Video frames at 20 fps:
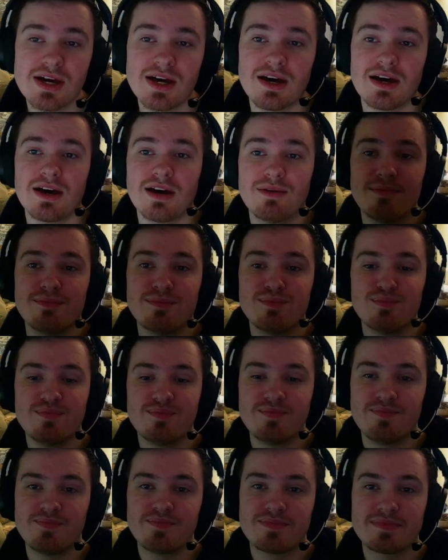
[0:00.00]

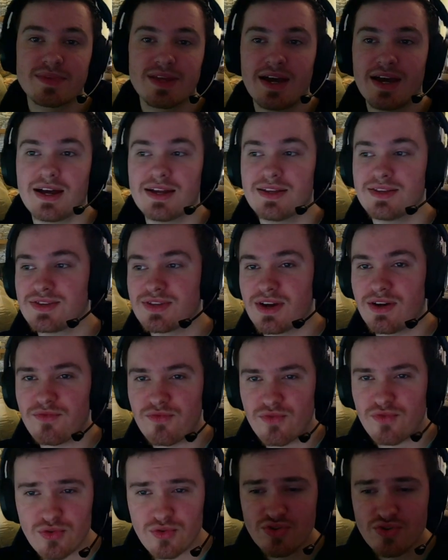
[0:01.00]
And
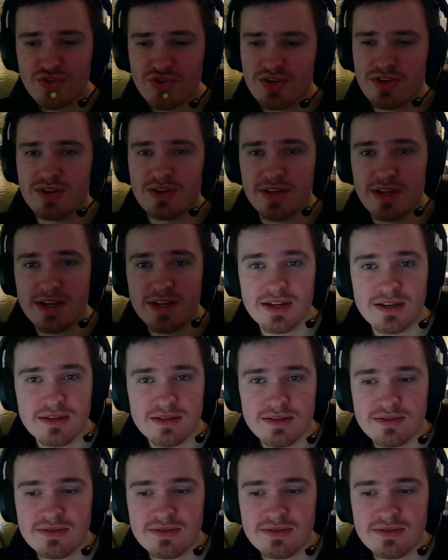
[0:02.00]
unfortunately,